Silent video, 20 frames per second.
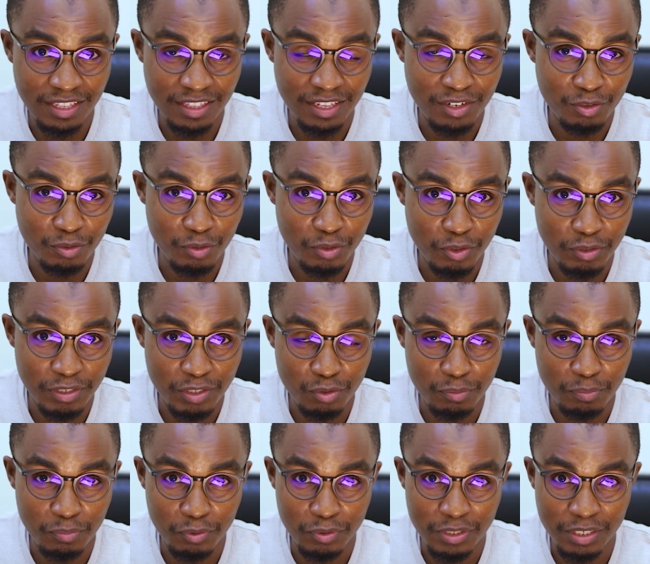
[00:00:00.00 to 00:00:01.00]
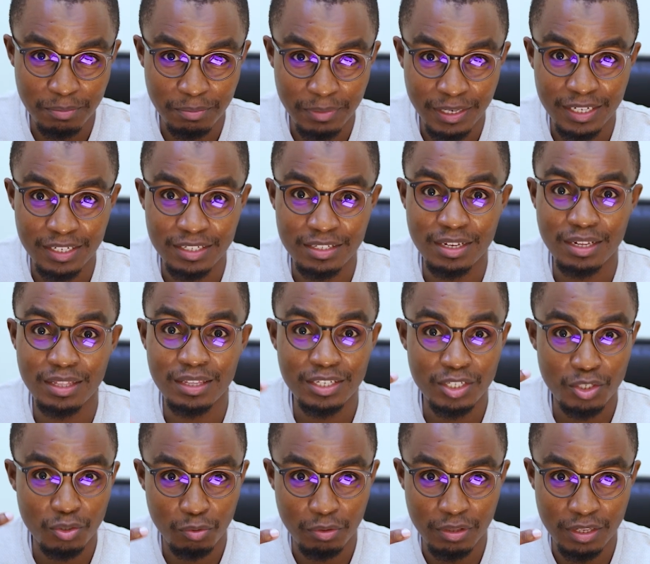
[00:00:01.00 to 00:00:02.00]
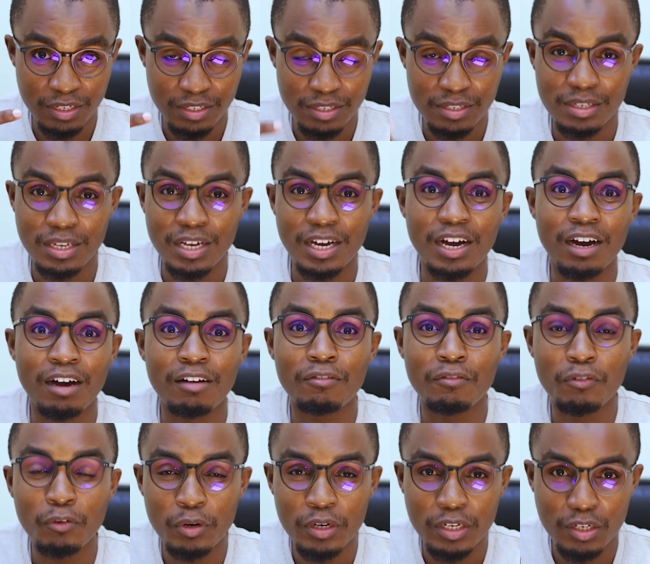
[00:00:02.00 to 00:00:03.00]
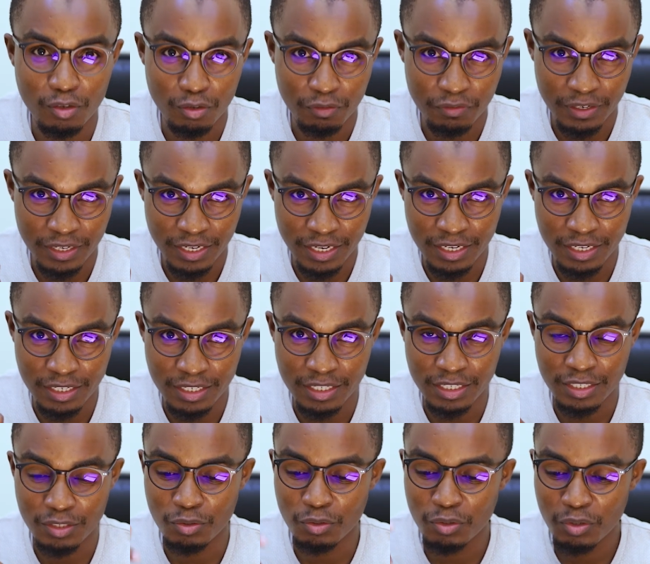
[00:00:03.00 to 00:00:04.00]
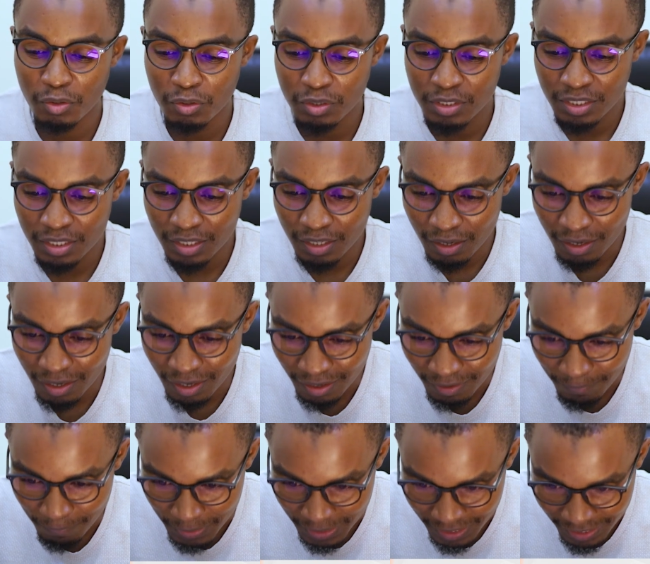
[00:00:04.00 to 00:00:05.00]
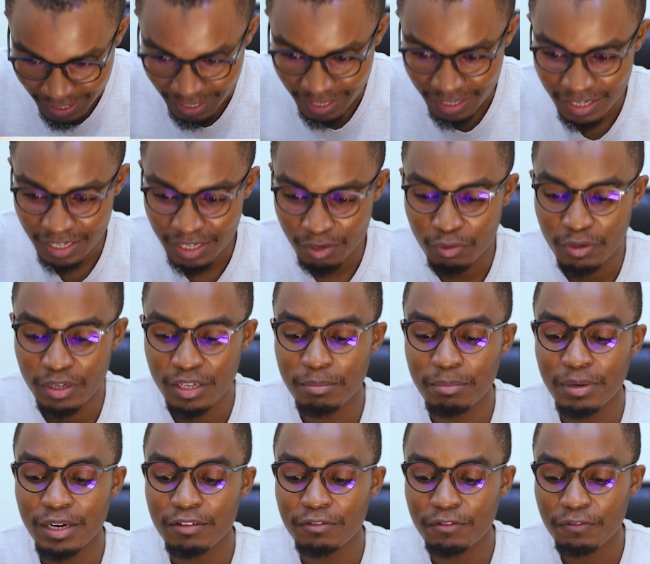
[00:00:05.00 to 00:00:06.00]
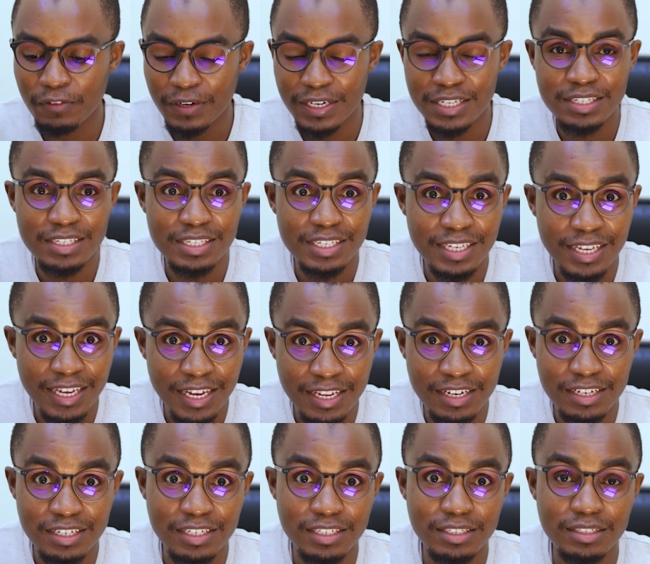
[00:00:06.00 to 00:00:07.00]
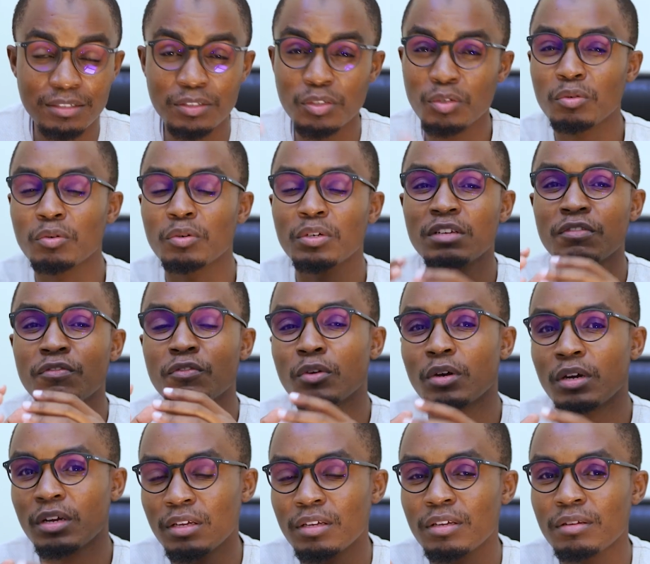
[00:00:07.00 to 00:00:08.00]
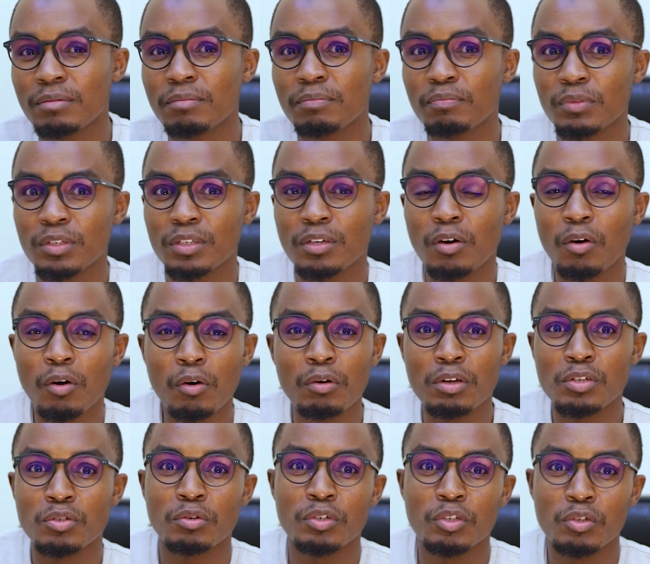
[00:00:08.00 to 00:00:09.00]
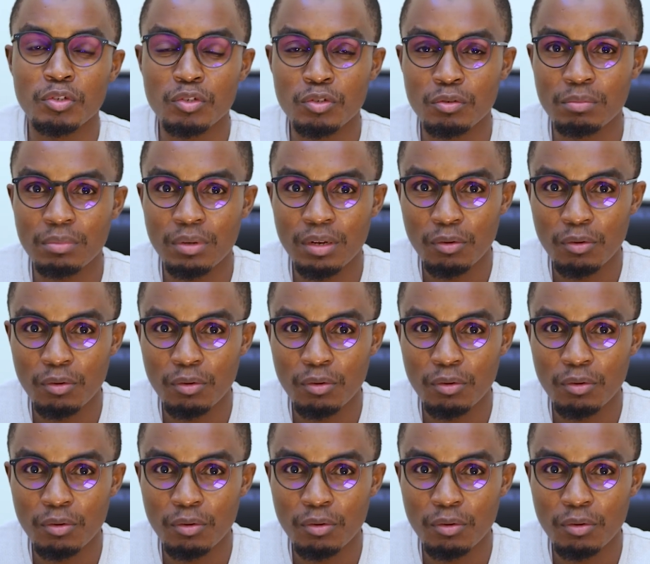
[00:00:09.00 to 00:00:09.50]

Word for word: thing that you also need to put in mind is that these two things, avoid over editing. Do not be carried away by fancy editing. You know, if you're always on YouTube